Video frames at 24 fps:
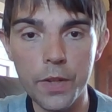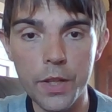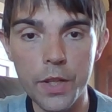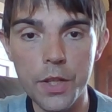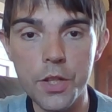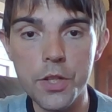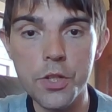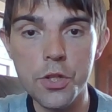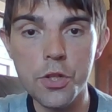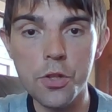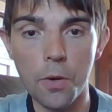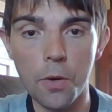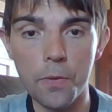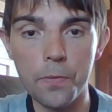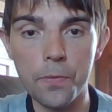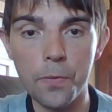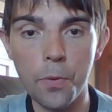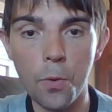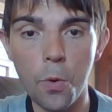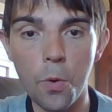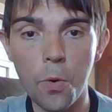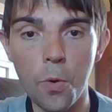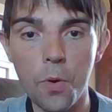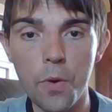finish top
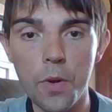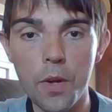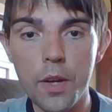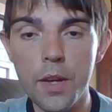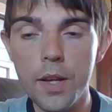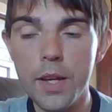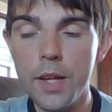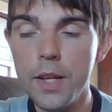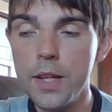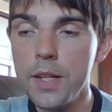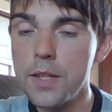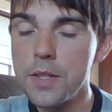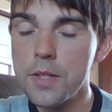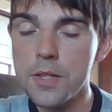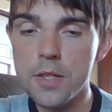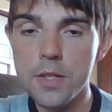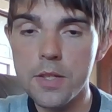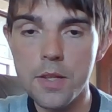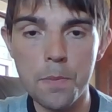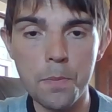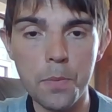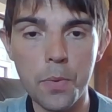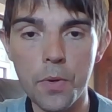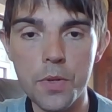four.
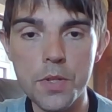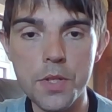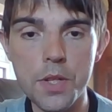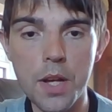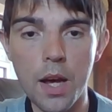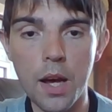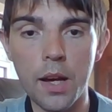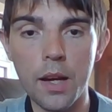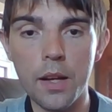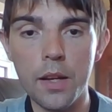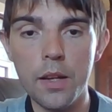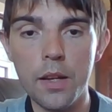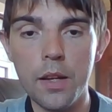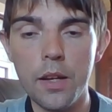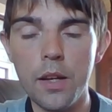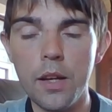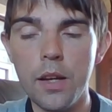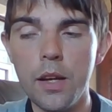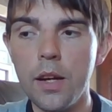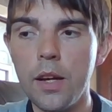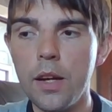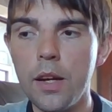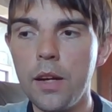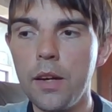Simple as that.
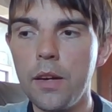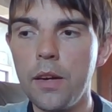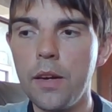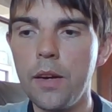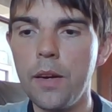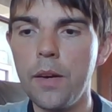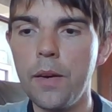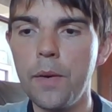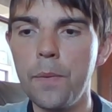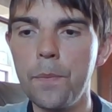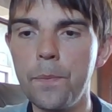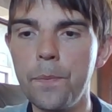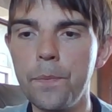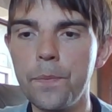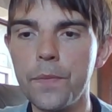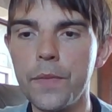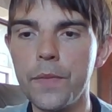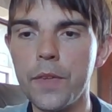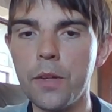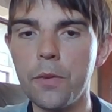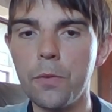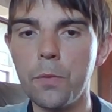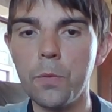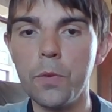
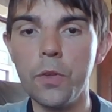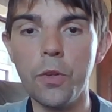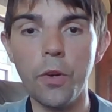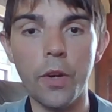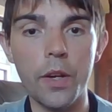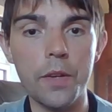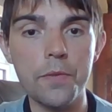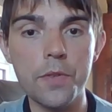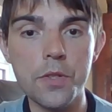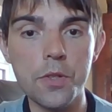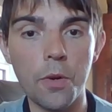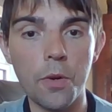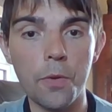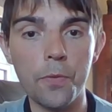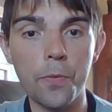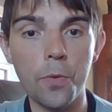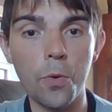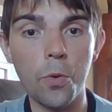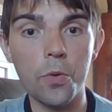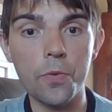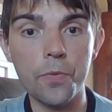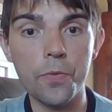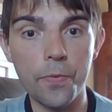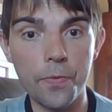We're not even top
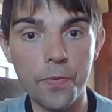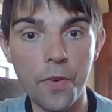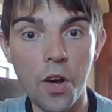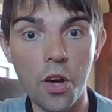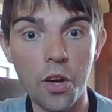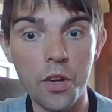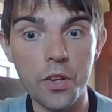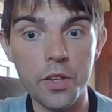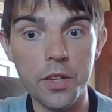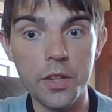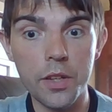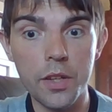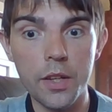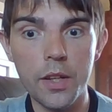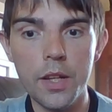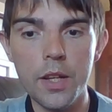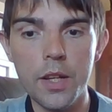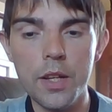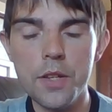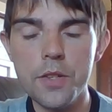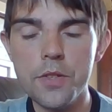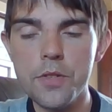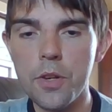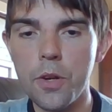four, third.
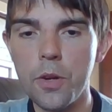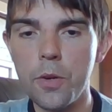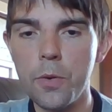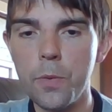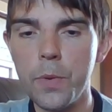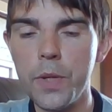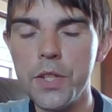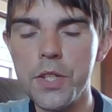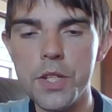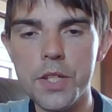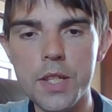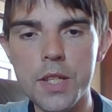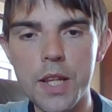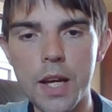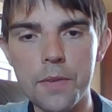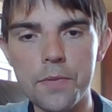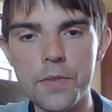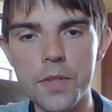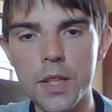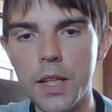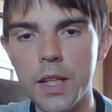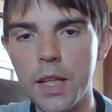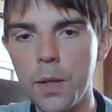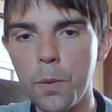So we just have
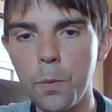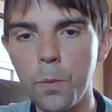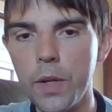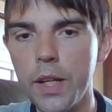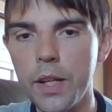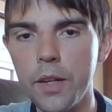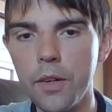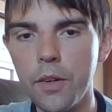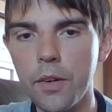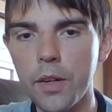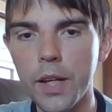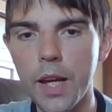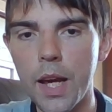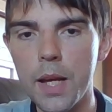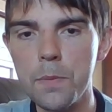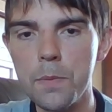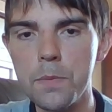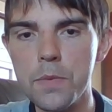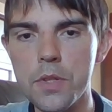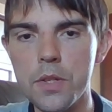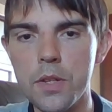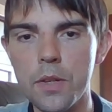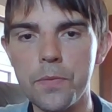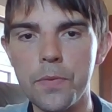to keep winning our
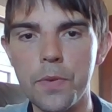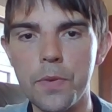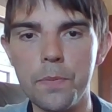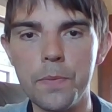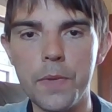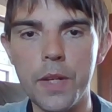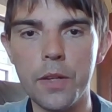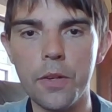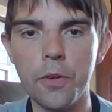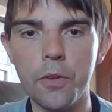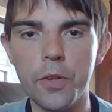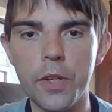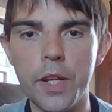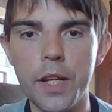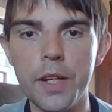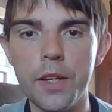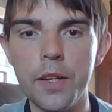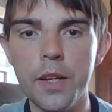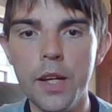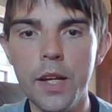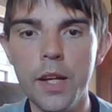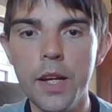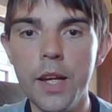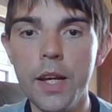games from then on
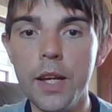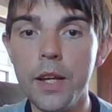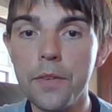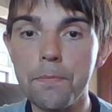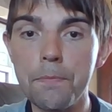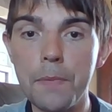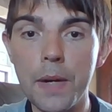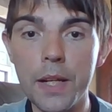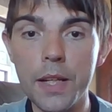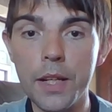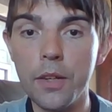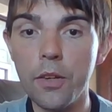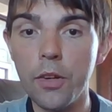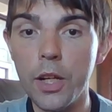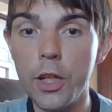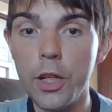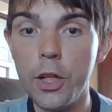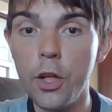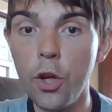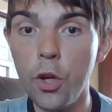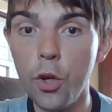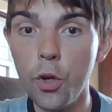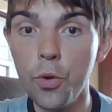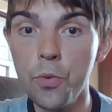in. If Man United
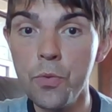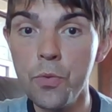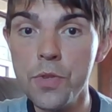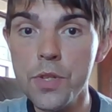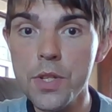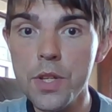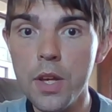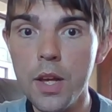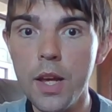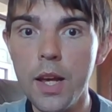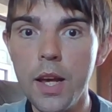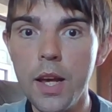lose